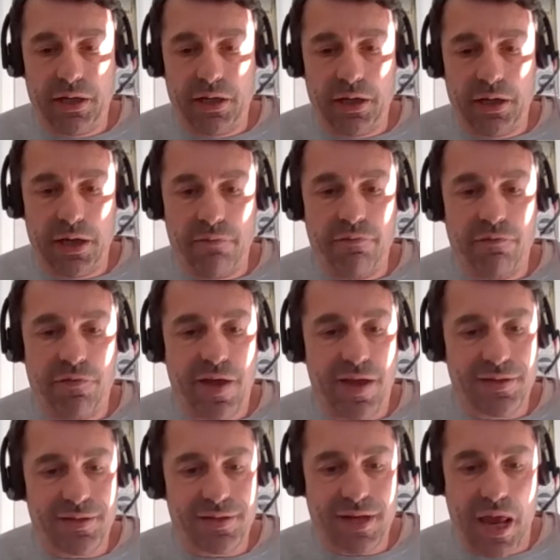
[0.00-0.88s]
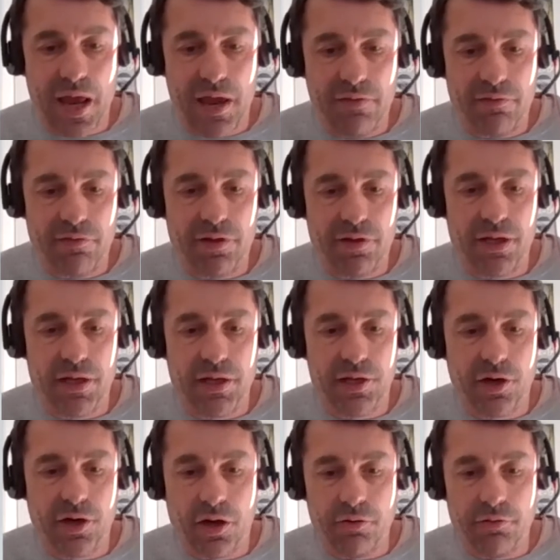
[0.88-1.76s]
invest heavily
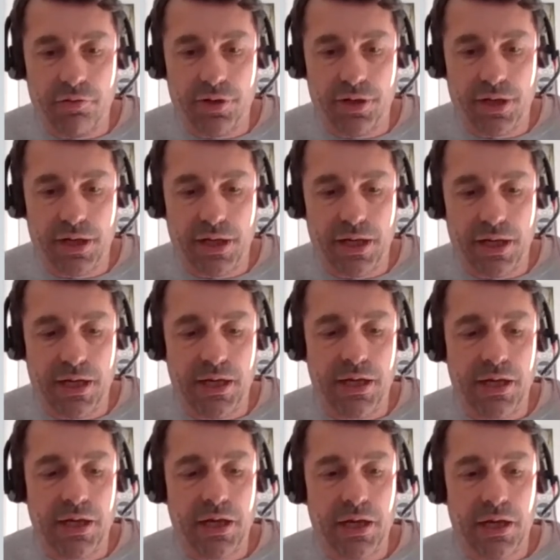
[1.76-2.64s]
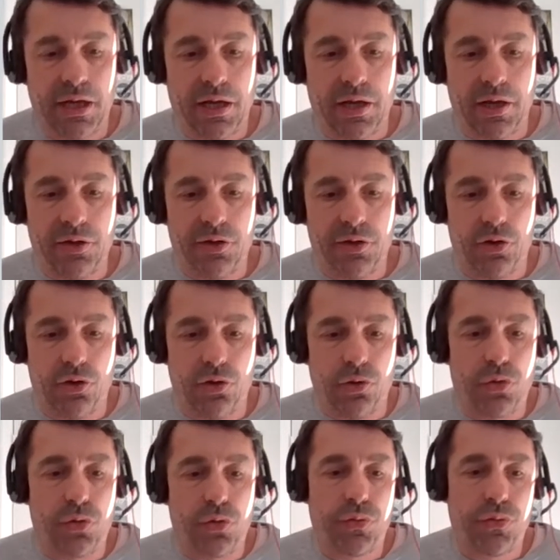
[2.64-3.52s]
in R&D and
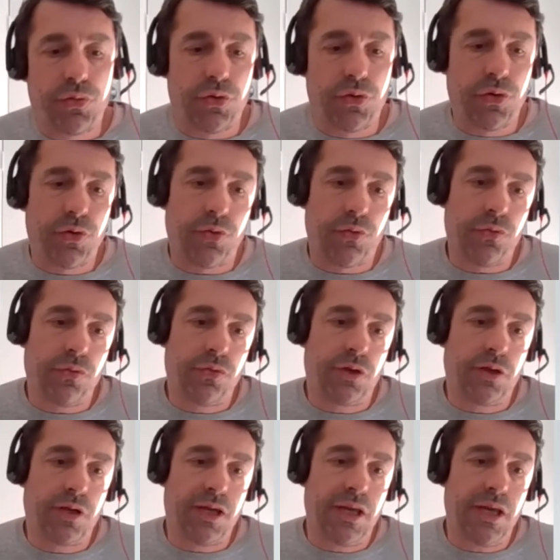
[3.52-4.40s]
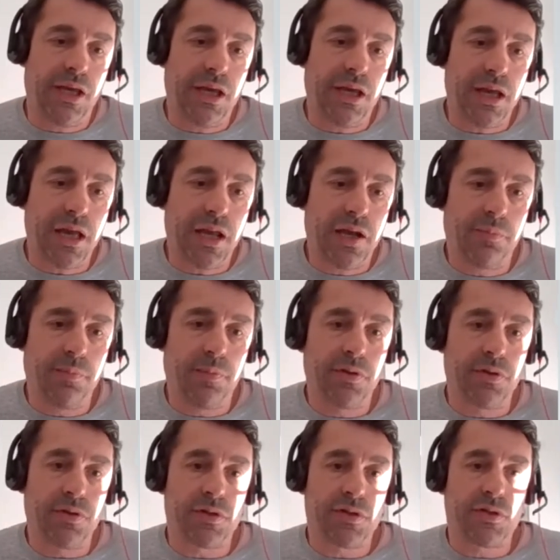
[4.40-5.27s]
look for the key
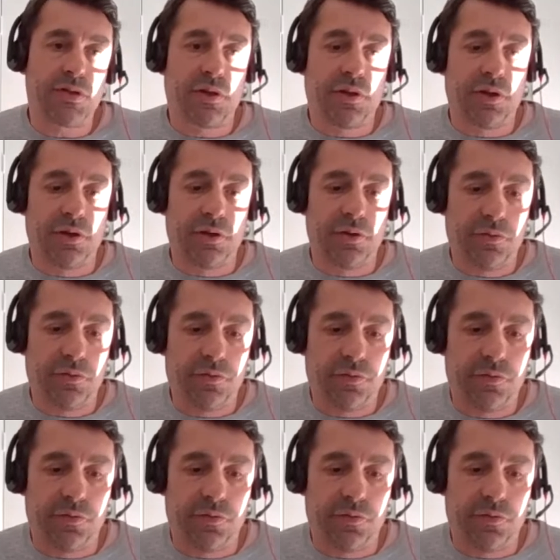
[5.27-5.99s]
elements of